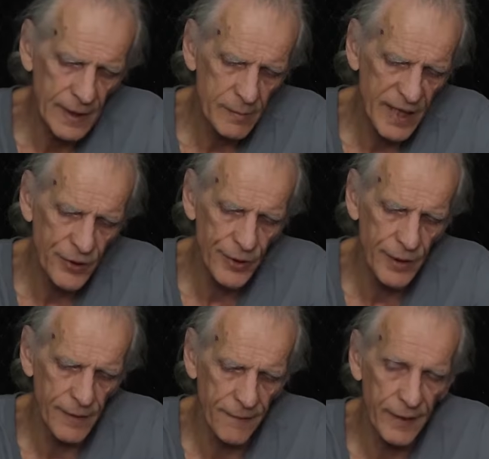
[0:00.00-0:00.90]
make
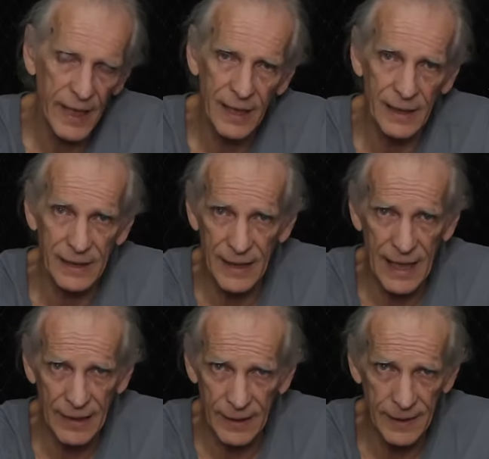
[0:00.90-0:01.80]
sure the fret is
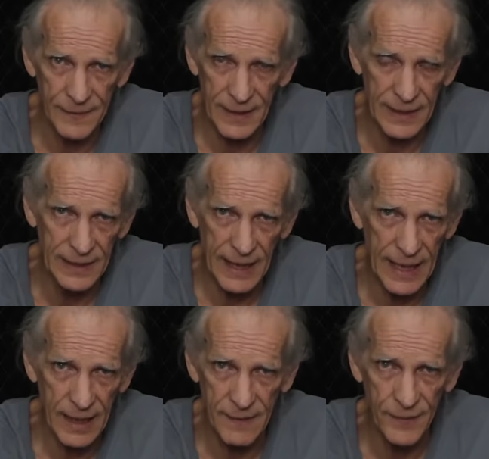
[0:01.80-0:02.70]
not lifted
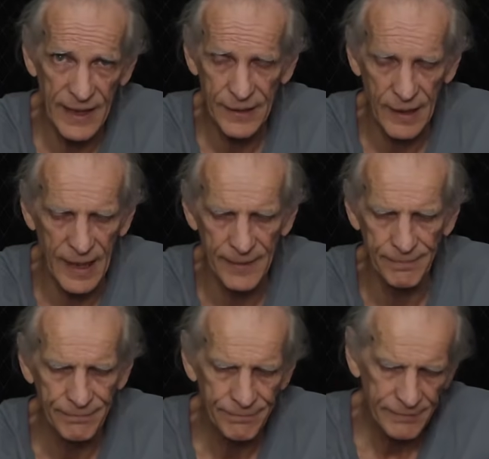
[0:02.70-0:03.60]
out of the fret slot.
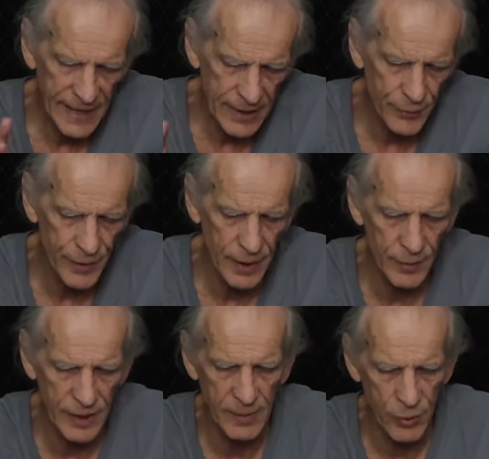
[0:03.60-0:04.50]
That's really,
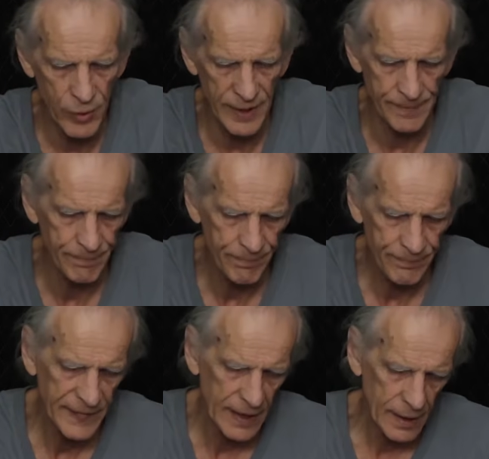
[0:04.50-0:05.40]
really important.
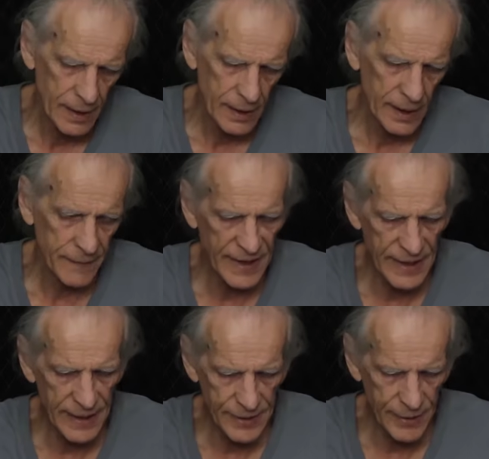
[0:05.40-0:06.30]
If it
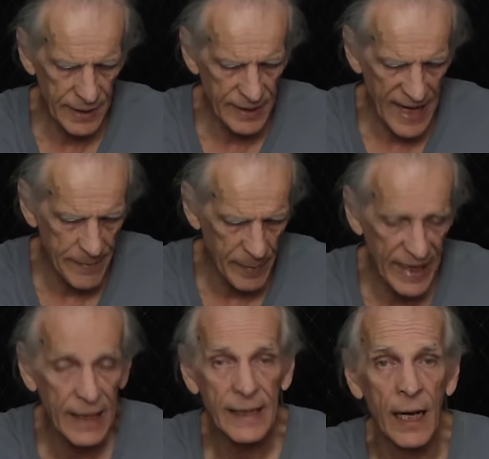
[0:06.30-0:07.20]
is, you can tap it
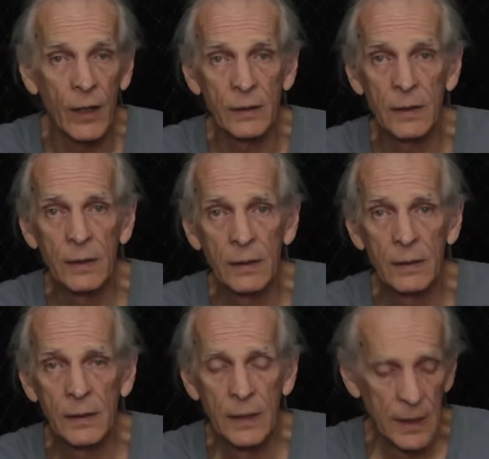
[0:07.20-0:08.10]
back down
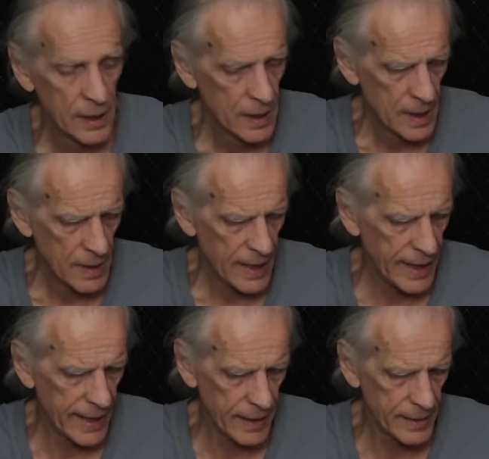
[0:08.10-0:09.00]

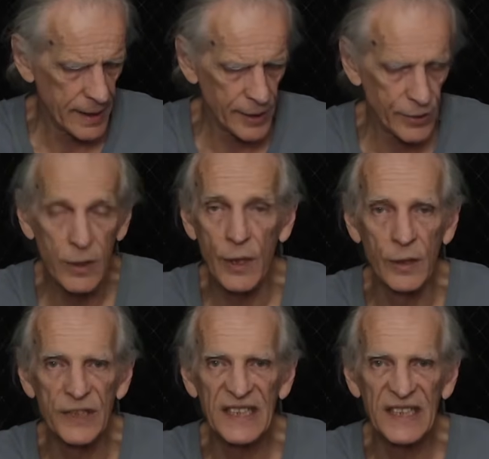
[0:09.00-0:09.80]
and use a little